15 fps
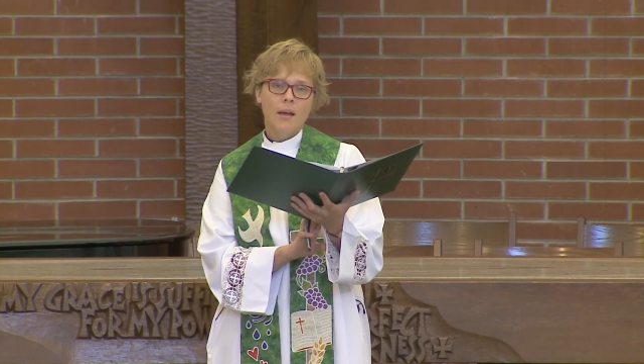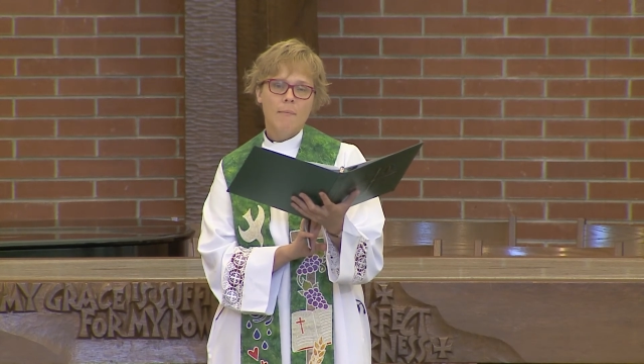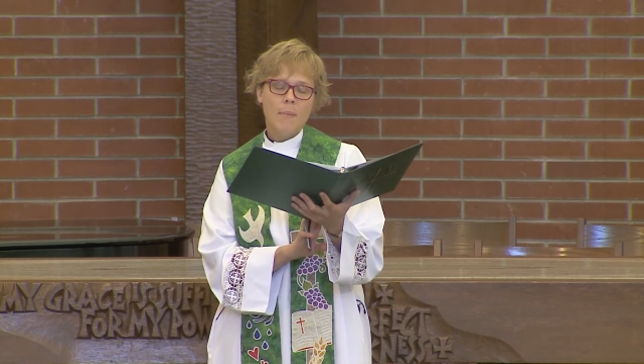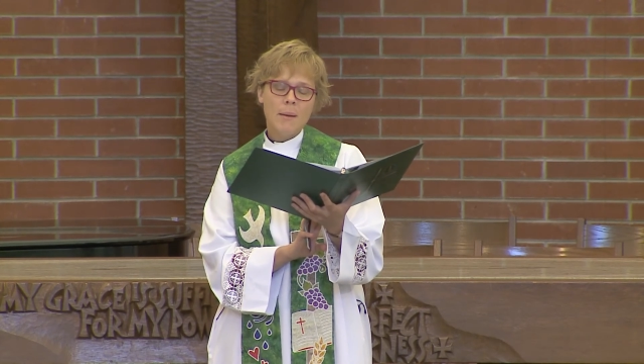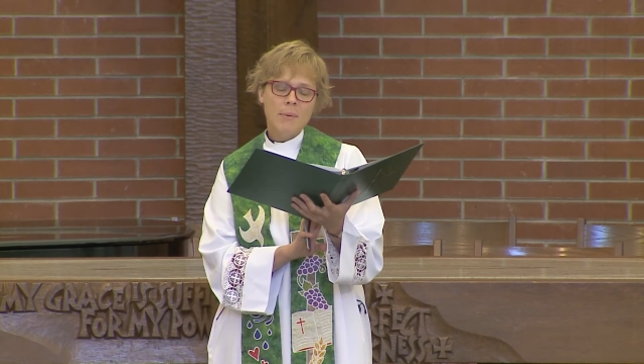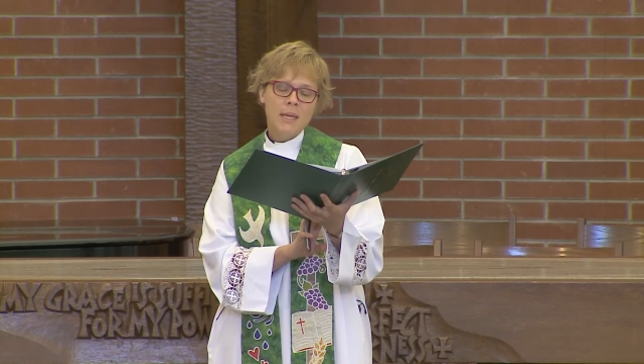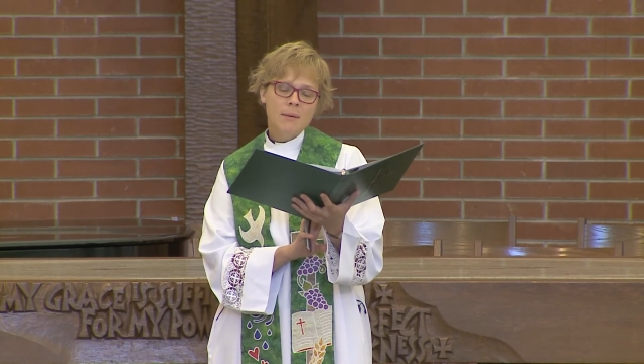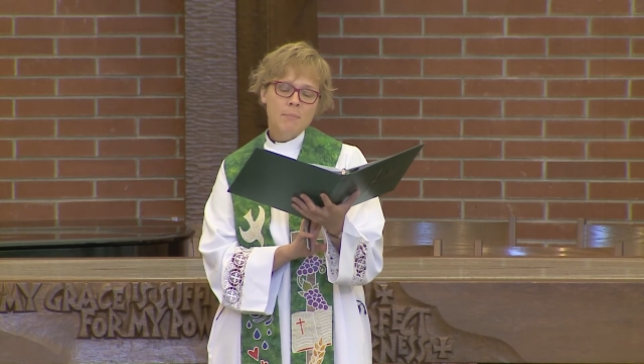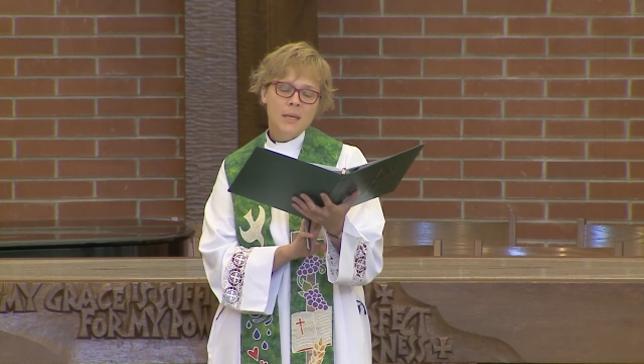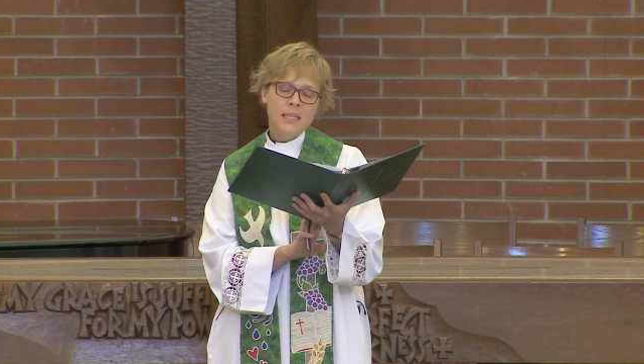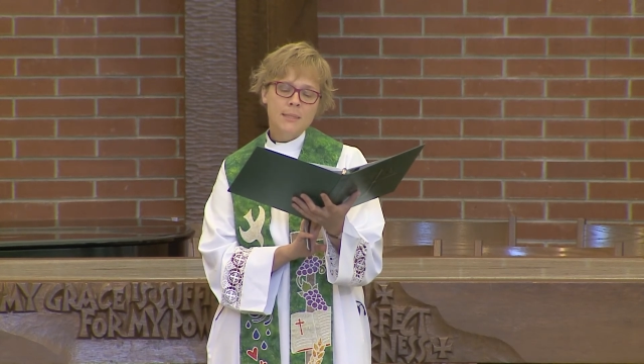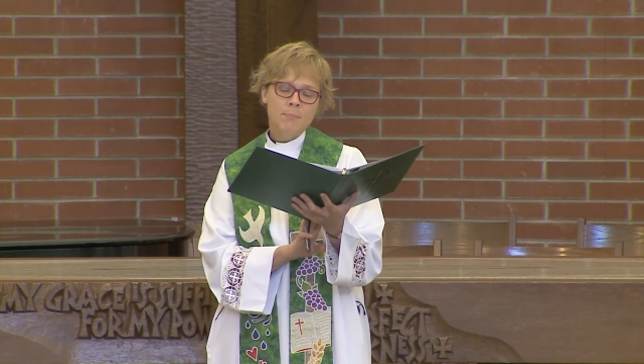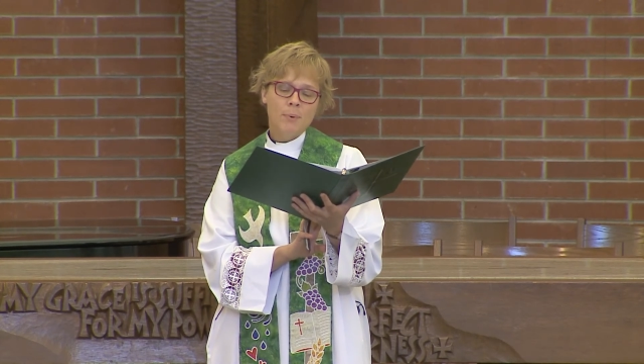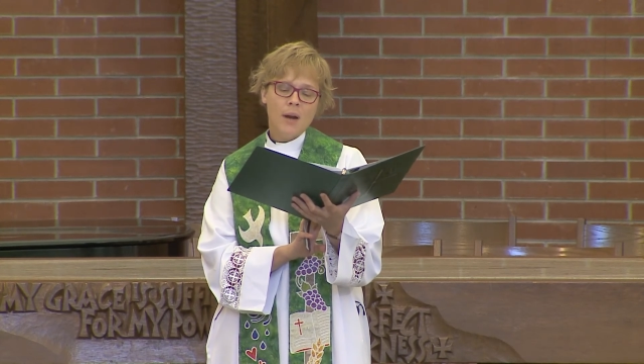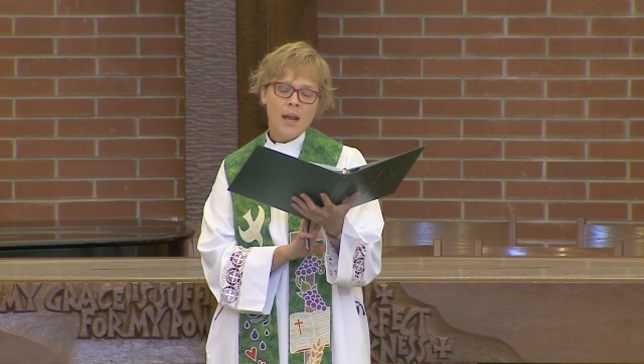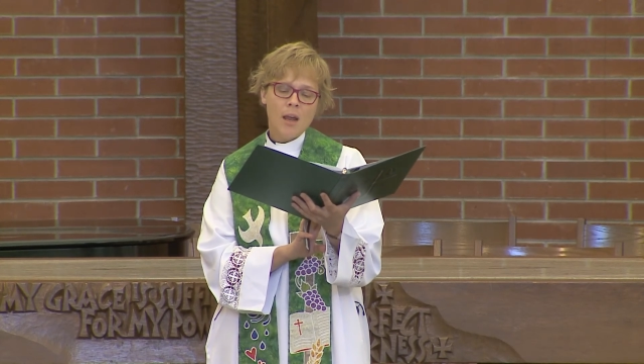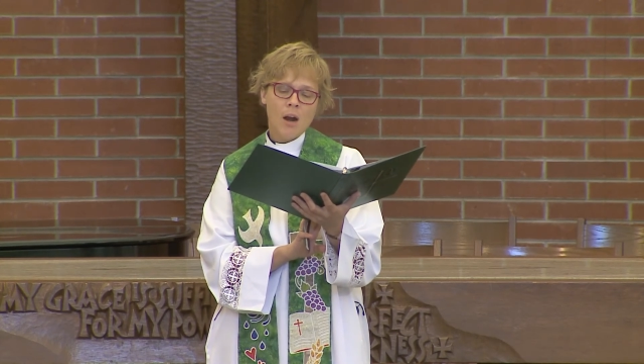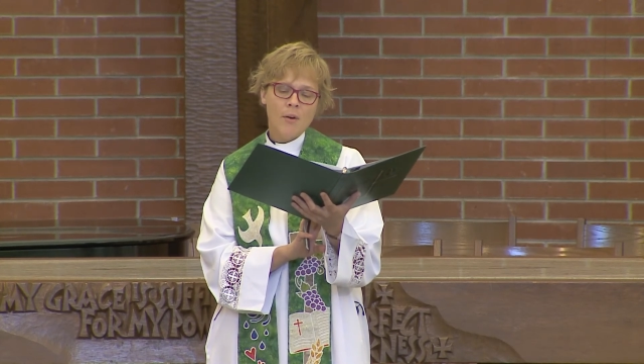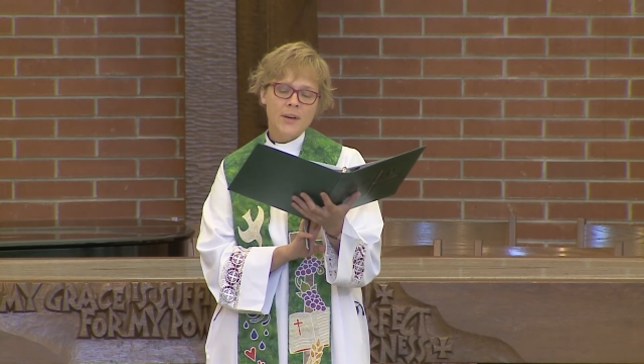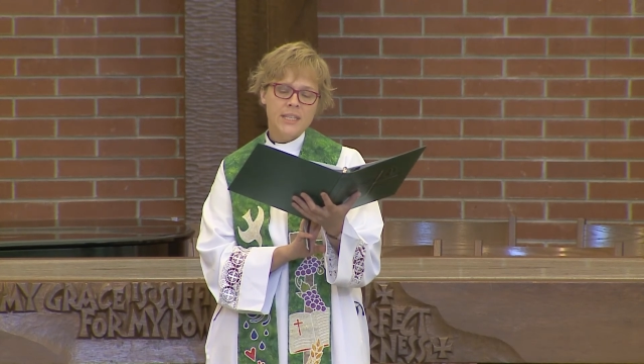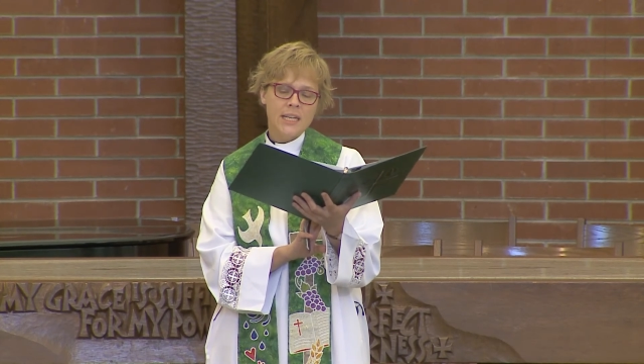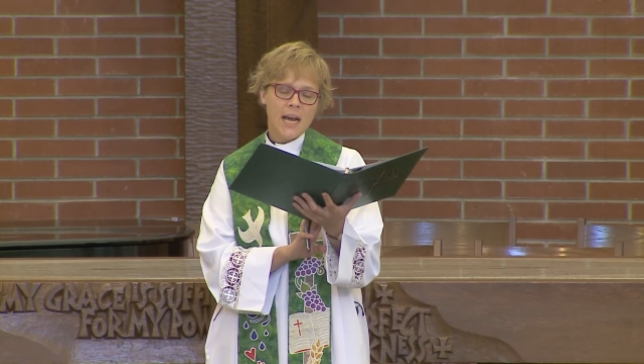Maybe it means
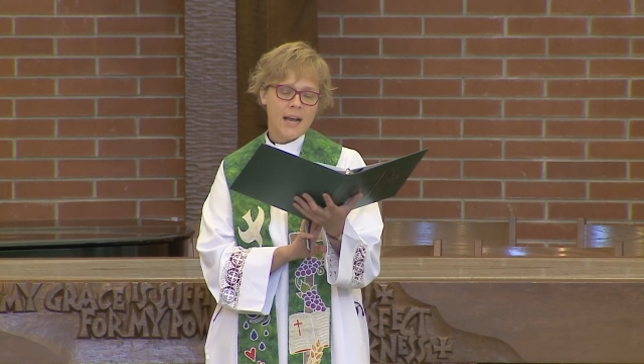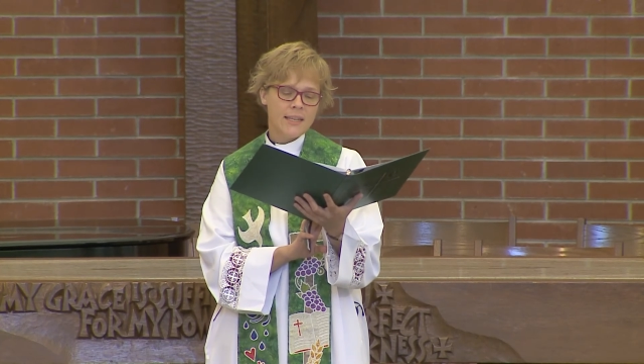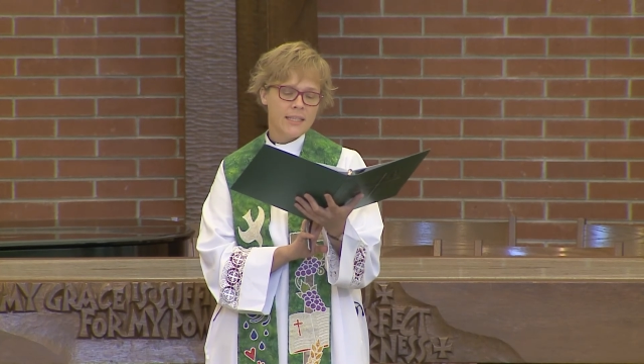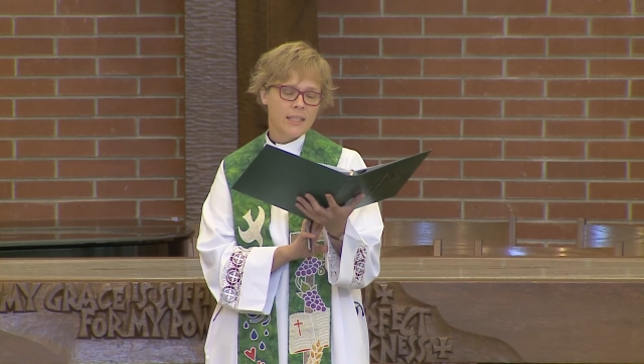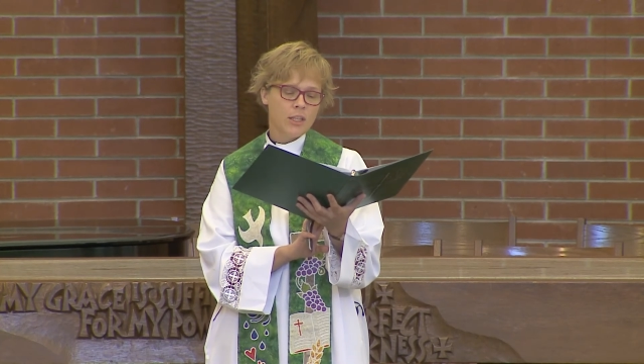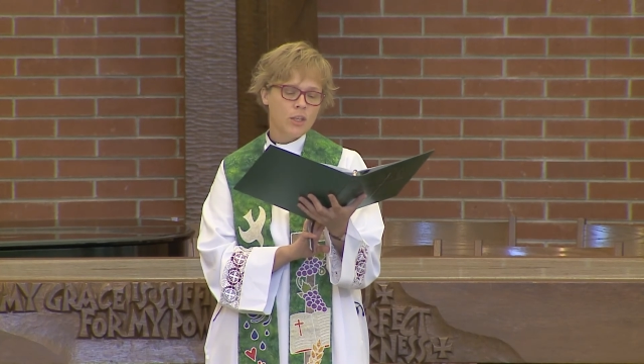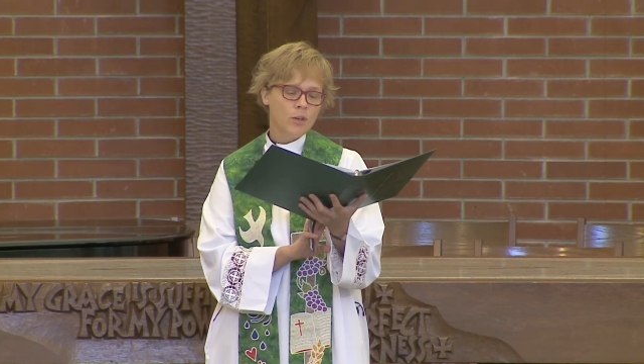prioritizing